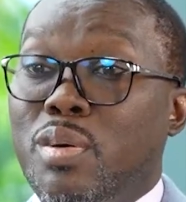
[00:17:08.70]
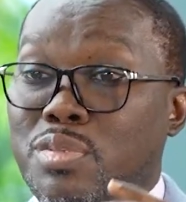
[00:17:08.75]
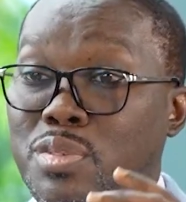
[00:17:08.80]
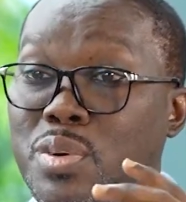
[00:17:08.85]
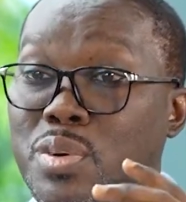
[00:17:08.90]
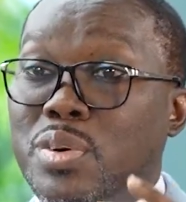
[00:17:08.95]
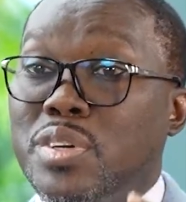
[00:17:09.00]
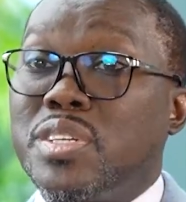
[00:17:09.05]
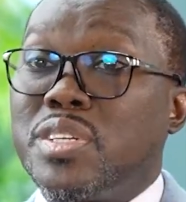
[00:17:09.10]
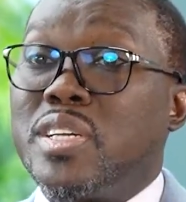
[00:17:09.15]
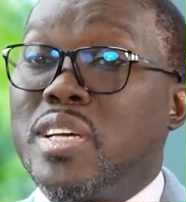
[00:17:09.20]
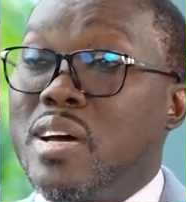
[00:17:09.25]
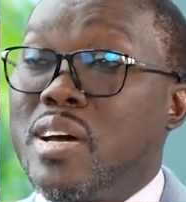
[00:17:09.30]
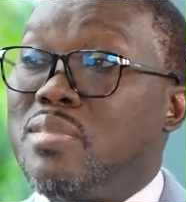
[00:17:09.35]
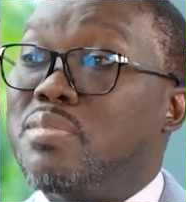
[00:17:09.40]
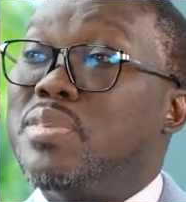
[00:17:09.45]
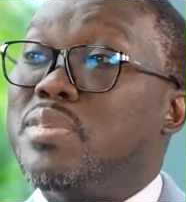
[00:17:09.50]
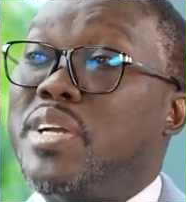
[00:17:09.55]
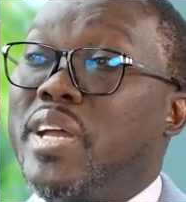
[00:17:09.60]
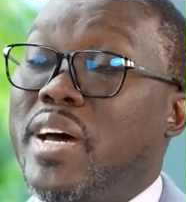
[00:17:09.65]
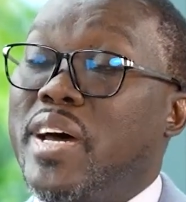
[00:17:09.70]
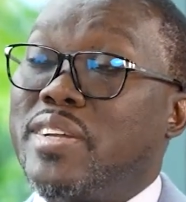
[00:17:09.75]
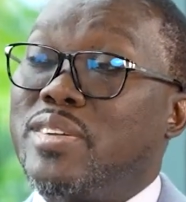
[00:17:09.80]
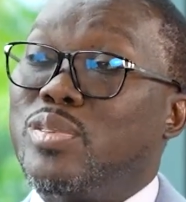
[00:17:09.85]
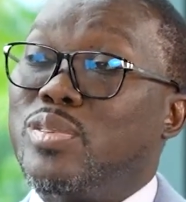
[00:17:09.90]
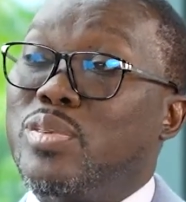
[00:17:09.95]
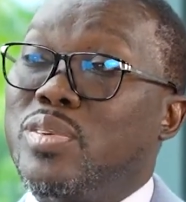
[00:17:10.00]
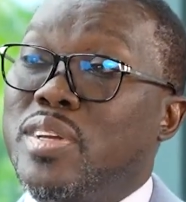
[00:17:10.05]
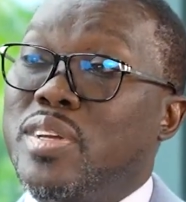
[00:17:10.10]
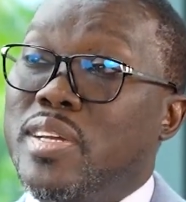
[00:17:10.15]
course, government has
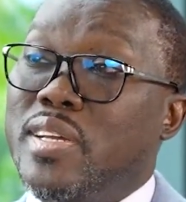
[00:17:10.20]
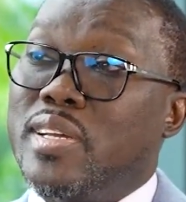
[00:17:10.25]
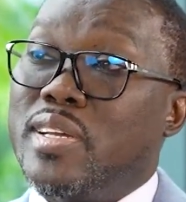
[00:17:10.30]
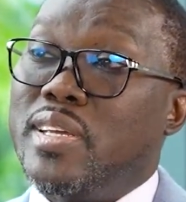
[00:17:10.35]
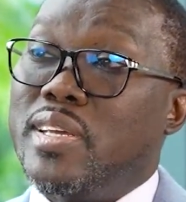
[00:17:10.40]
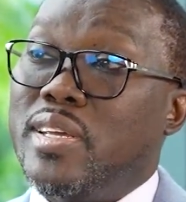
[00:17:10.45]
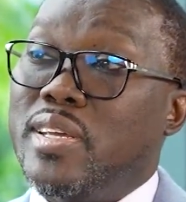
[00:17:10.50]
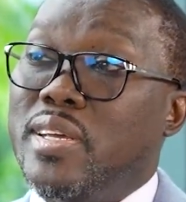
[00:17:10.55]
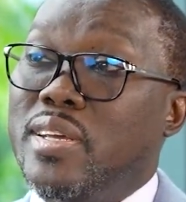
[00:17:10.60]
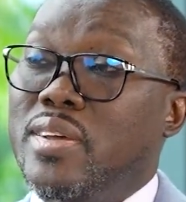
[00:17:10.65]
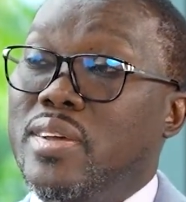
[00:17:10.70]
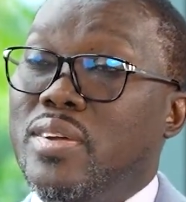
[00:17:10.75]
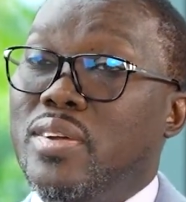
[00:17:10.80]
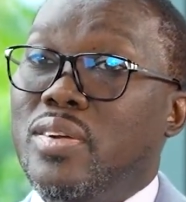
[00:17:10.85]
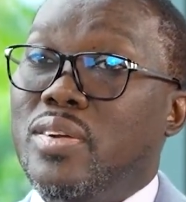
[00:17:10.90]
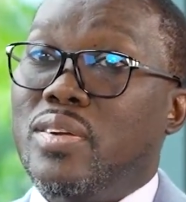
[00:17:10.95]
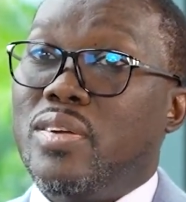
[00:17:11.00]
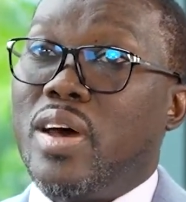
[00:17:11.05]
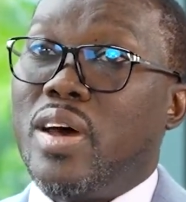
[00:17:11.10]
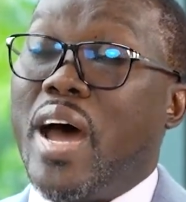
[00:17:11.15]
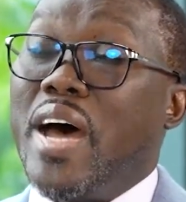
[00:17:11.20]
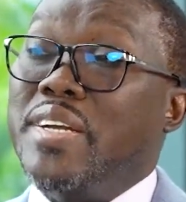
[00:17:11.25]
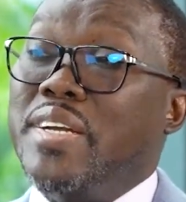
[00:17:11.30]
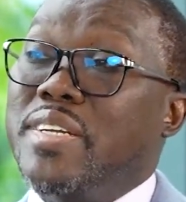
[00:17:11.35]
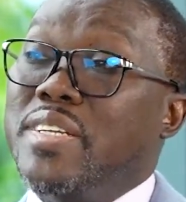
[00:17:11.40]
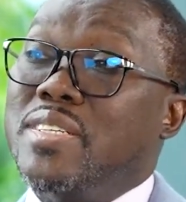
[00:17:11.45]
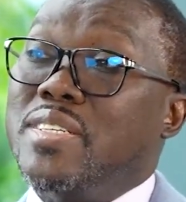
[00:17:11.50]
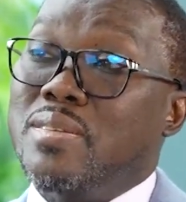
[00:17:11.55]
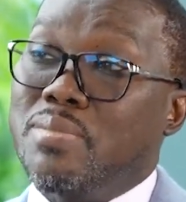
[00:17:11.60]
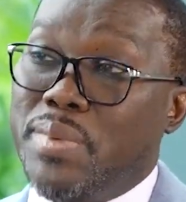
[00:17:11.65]
to really
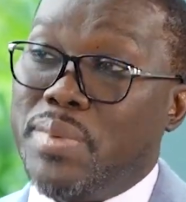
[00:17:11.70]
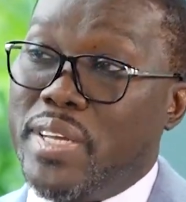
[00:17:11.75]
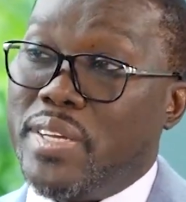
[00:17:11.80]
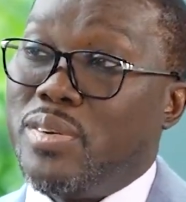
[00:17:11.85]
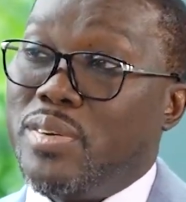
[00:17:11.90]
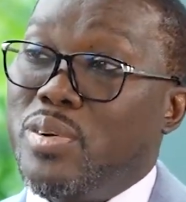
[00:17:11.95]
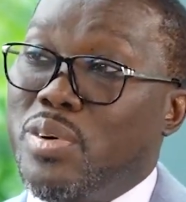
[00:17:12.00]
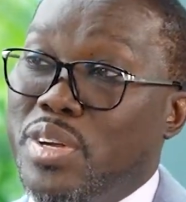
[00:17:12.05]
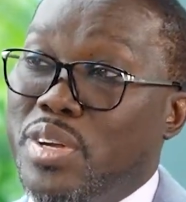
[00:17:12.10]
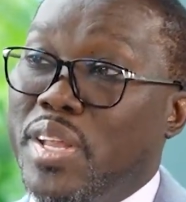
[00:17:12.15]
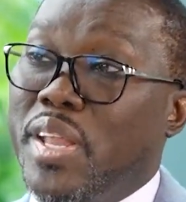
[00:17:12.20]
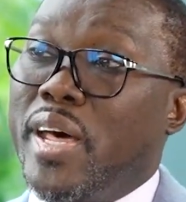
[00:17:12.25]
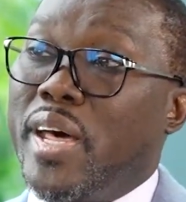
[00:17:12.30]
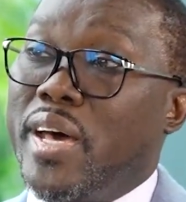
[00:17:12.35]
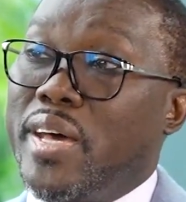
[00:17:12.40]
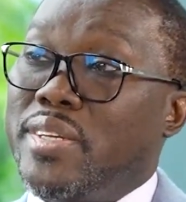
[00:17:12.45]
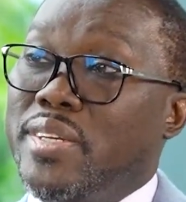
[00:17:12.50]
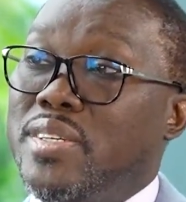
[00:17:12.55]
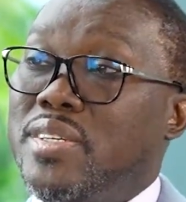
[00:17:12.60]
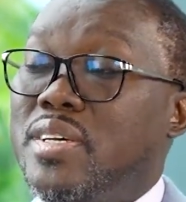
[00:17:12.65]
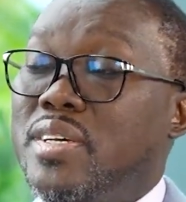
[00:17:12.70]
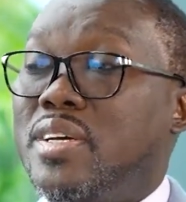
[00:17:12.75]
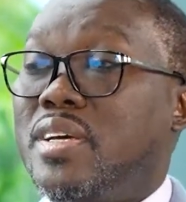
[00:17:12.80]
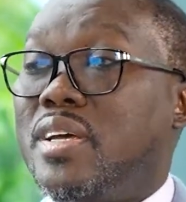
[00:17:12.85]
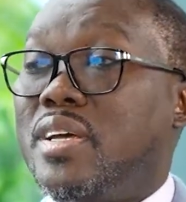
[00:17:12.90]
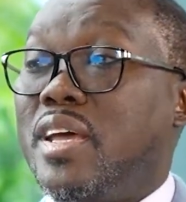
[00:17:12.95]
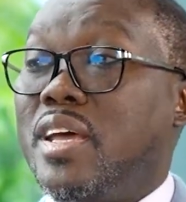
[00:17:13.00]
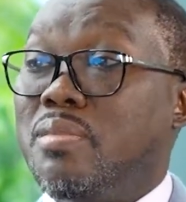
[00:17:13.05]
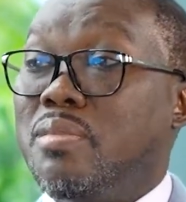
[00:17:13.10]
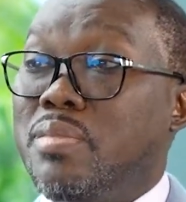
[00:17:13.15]
anticipate on that
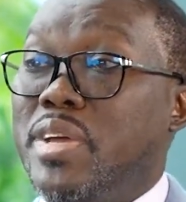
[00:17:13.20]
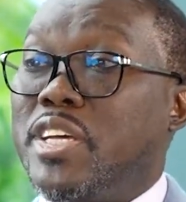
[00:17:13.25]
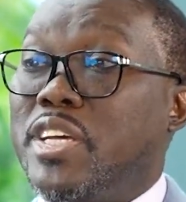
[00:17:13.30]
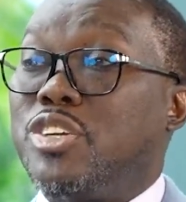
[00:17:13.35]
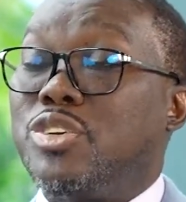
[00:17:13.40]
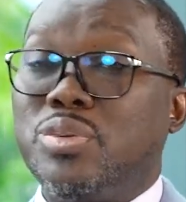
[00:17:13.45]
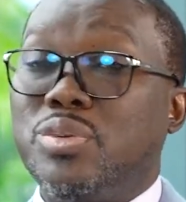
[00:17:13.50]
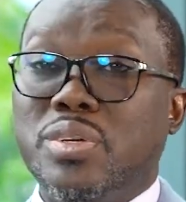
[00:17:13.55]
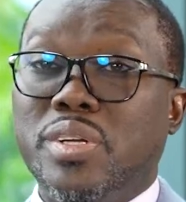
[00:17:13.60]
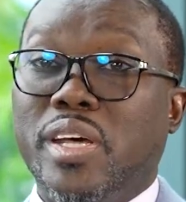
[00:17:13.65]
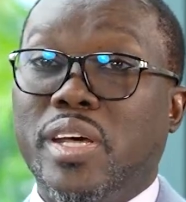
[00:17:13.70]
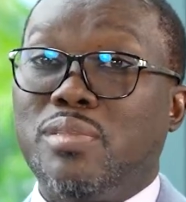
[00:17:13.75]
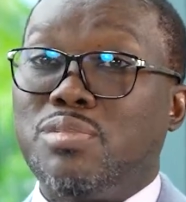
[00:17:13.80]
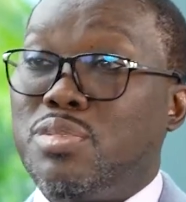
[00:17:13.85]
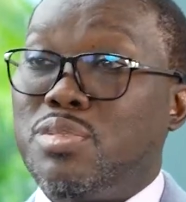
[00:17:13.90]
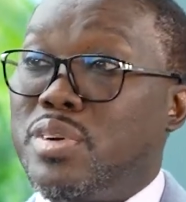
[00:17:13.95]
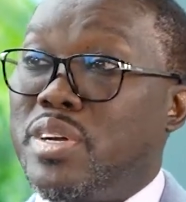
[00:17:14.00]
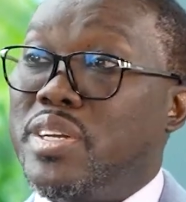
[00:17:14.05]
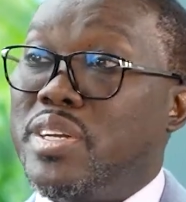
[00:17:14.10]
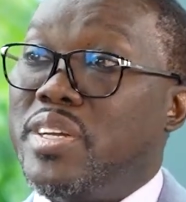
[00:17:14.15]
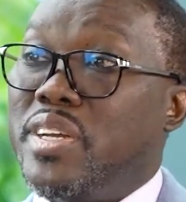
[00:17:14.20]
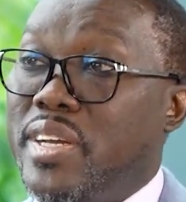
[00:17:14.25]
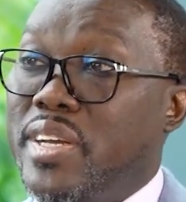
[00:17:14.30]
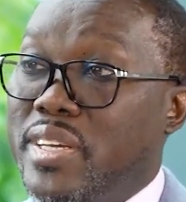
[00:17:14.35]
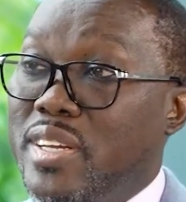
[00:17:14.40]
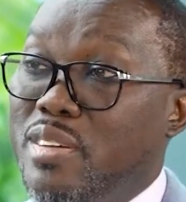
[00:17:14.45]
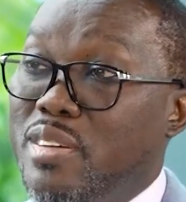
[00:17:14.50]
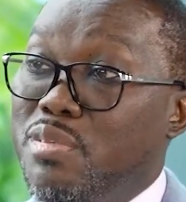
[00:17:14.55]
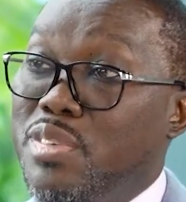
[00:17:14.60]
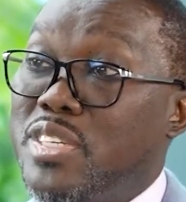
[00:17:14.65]
and make sure that foreign
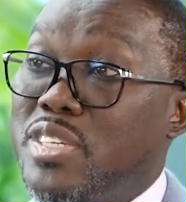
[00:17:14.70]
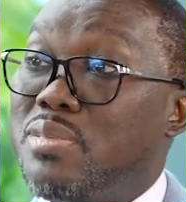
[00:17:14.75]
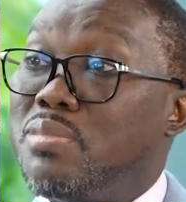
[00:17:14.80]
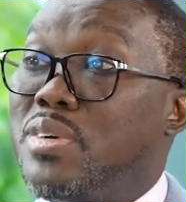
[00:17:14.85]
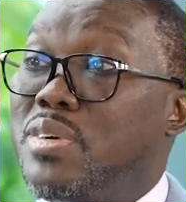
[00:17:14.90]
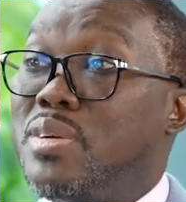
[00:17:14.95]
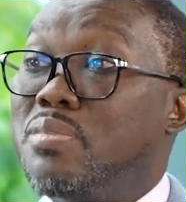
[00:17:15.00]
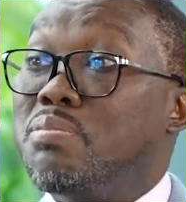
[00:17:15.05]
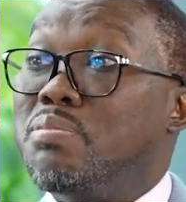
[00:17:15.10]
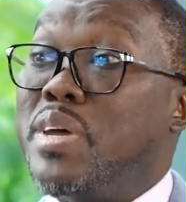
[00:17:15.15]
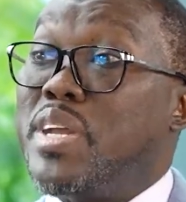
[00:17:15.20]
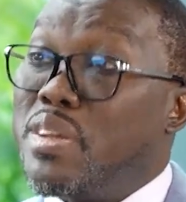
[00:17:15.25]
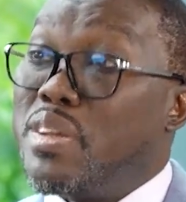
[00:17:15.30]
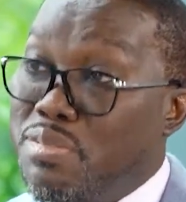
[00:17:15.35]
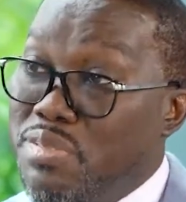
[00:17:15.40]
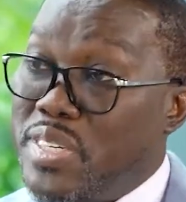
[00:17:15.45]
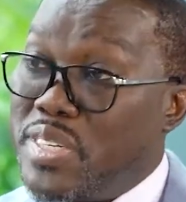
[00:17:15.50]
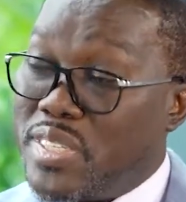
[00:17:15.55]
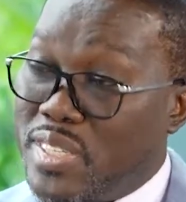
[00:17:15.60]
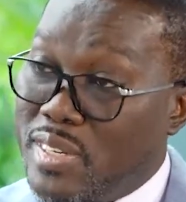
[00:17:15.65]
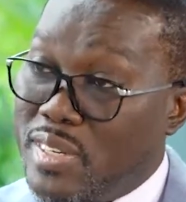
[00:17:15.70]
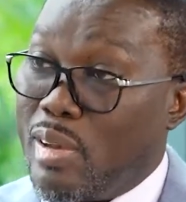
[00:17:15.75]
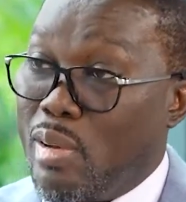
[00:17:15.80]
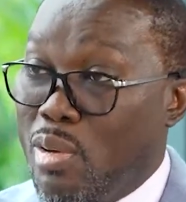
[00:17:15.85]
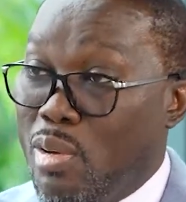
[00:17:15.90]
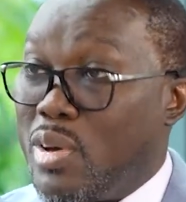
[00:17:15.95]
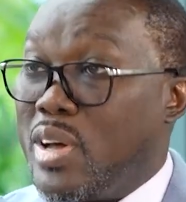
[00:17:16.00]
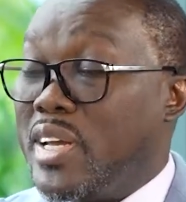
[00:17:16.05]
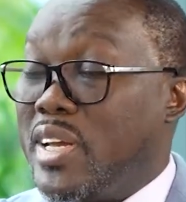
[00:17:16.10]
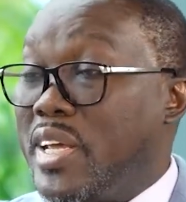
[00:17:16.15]
direct investment benefits the
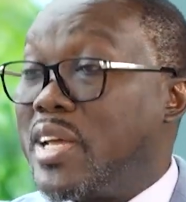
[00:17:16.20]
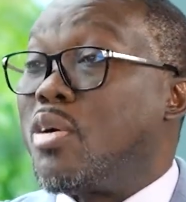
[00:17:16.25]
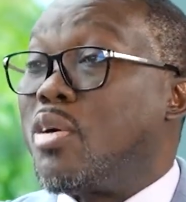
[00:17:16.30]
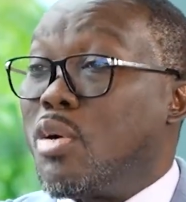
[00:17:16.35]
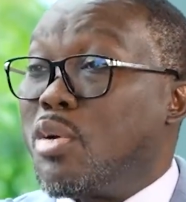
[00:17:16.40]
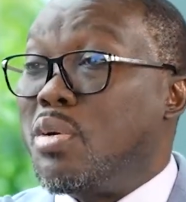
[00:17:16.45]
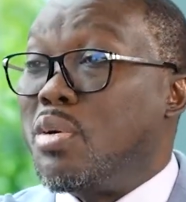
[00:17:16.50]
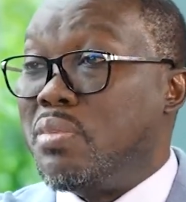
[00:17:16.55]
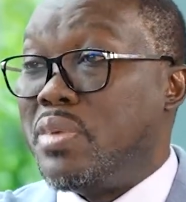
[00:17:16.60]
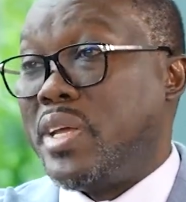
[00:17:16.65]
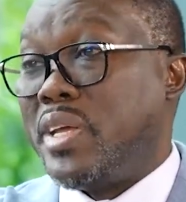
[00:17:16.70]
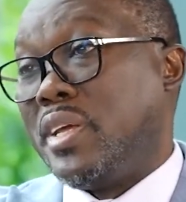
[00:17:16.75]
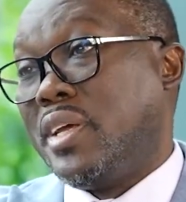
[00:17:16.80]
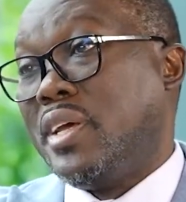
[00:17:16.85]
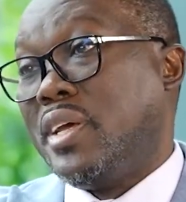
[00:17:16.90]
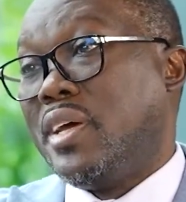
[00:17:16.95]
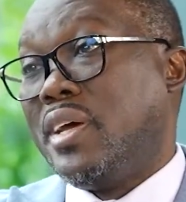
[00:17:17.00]
local economy.